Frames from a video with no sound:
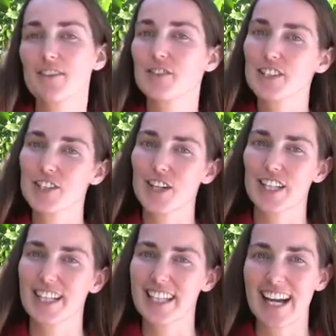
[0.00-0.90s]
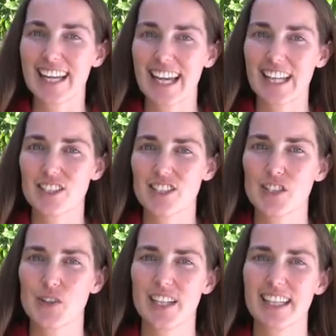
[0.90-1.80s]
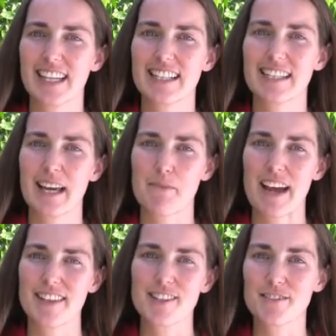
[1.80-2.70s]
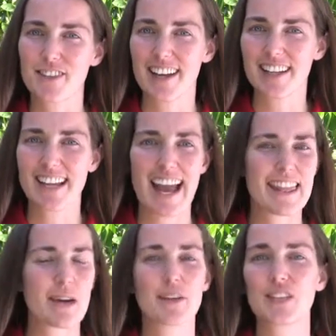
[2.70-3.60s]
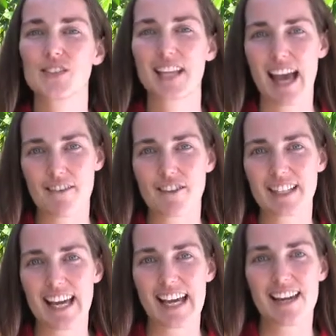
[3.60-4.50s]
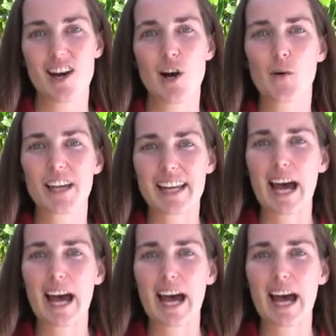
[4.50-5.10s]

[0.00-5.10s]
If we start at a young age showing kids that math is fun and that we use it every day, we can